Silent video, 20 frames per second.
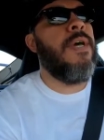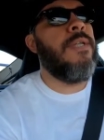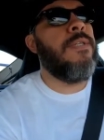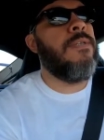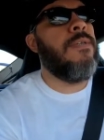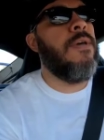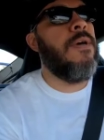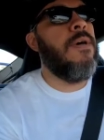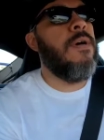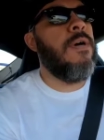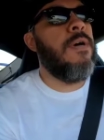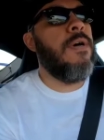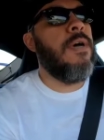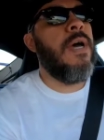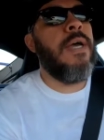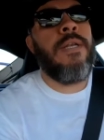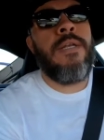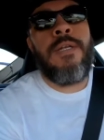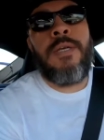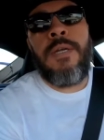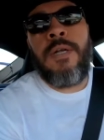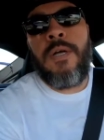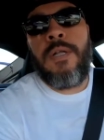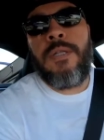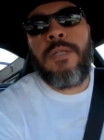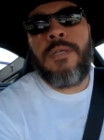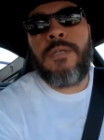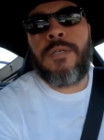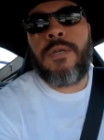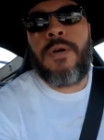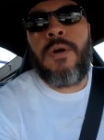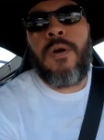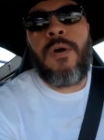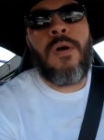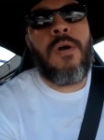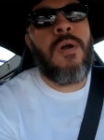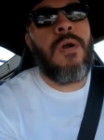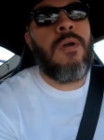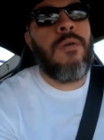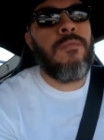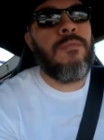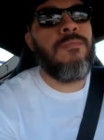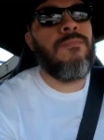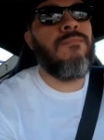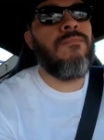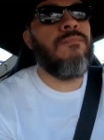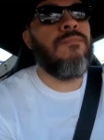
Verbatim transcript: that uh, I did on this car.